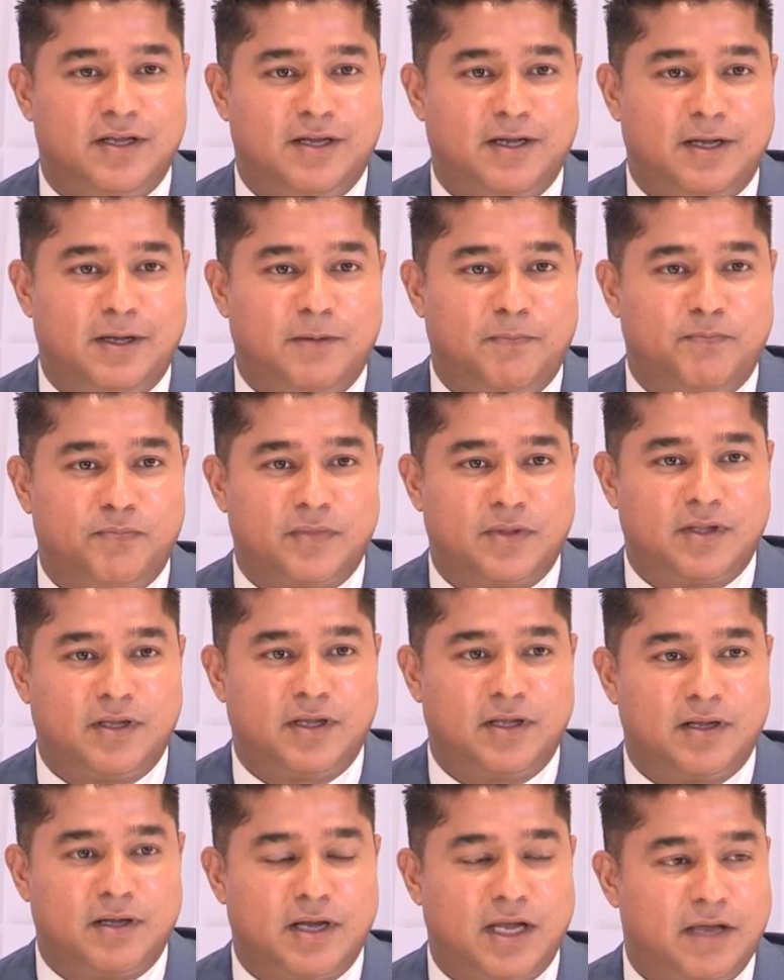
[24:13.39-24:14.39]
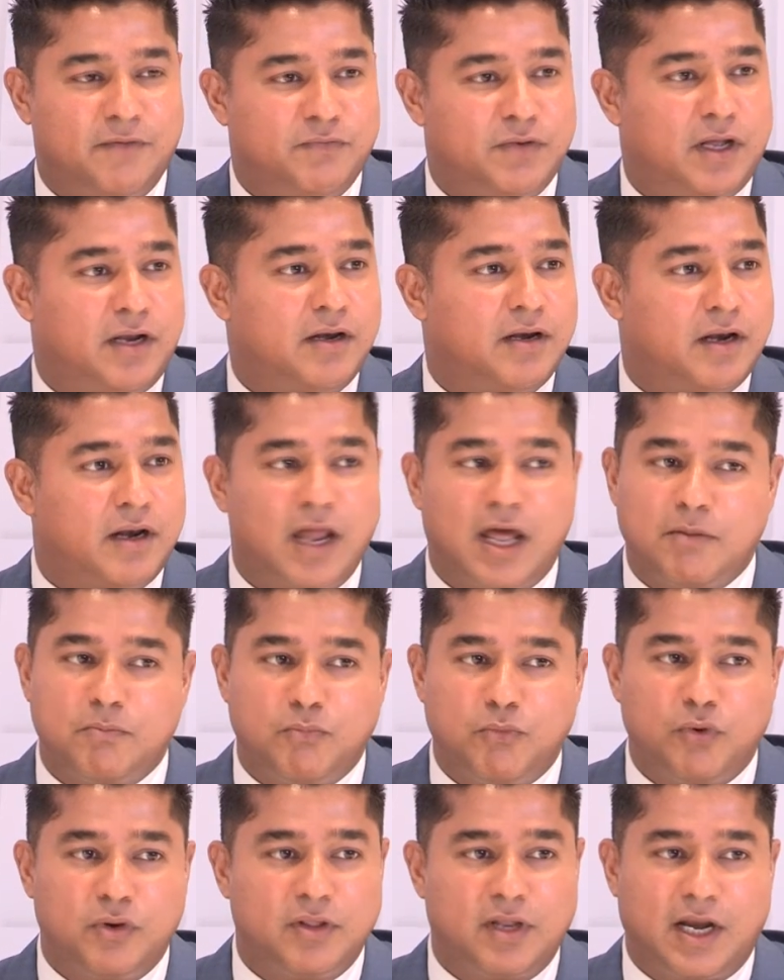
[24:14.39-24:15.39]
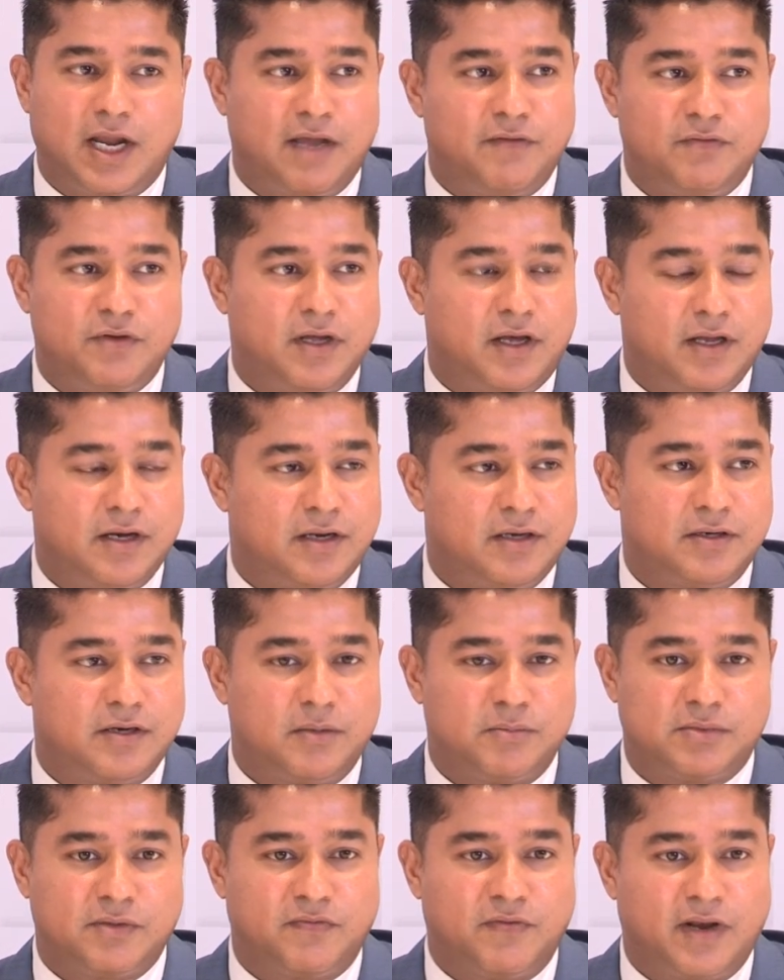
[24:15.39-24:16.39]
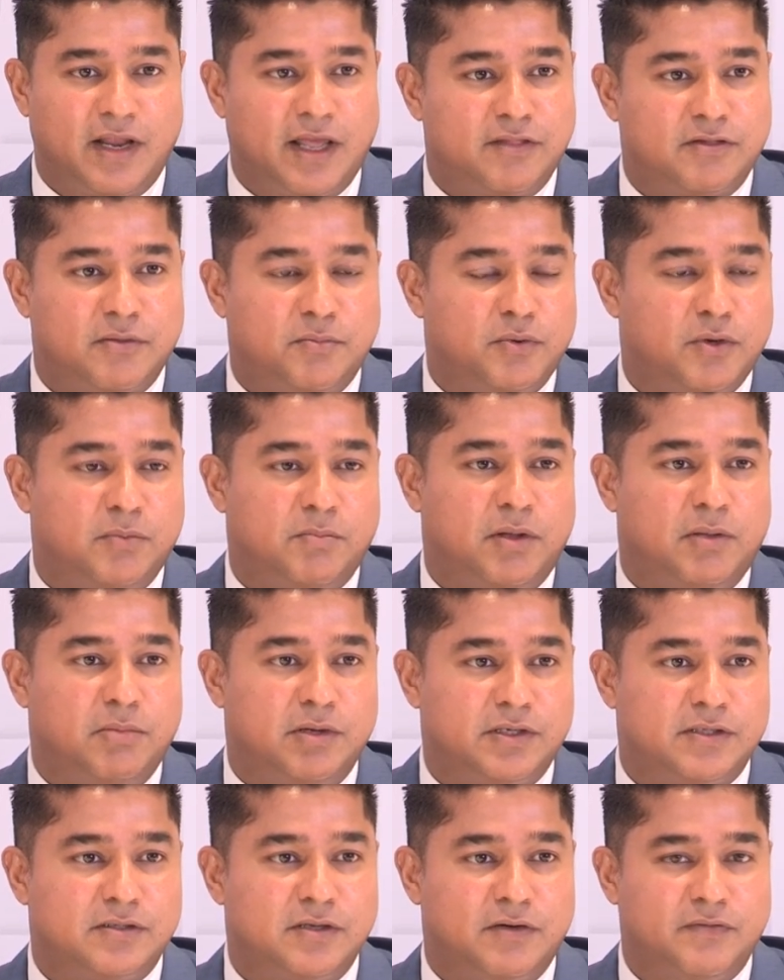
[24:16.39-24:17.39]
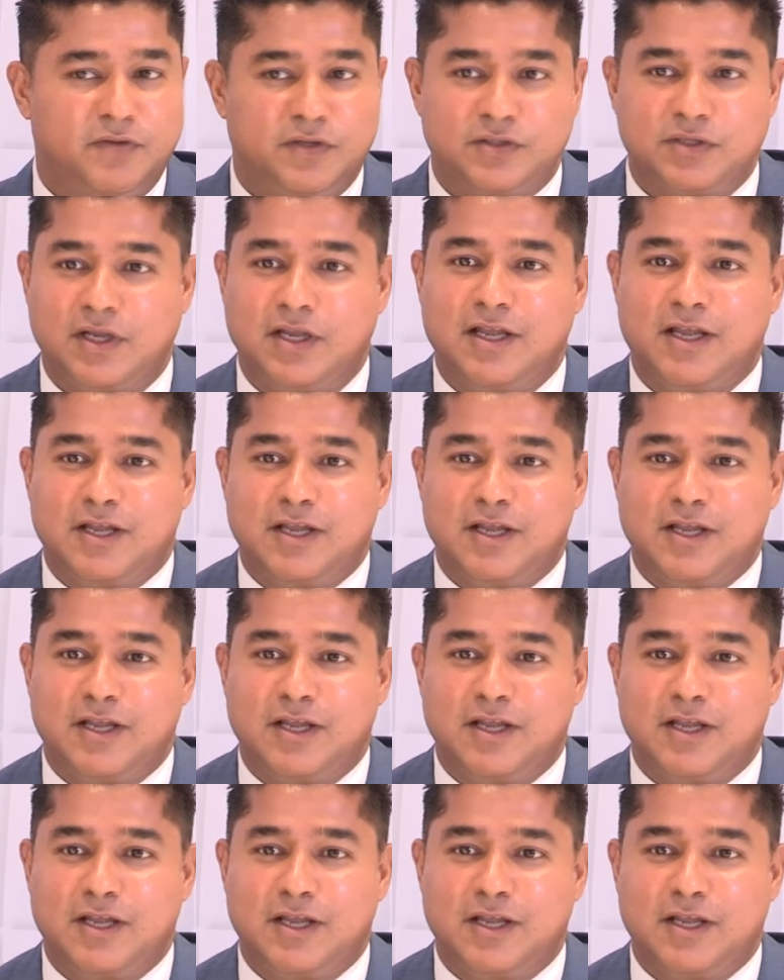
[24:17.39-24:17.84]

have done a lot more than I have done in terms of philanthropy or public service.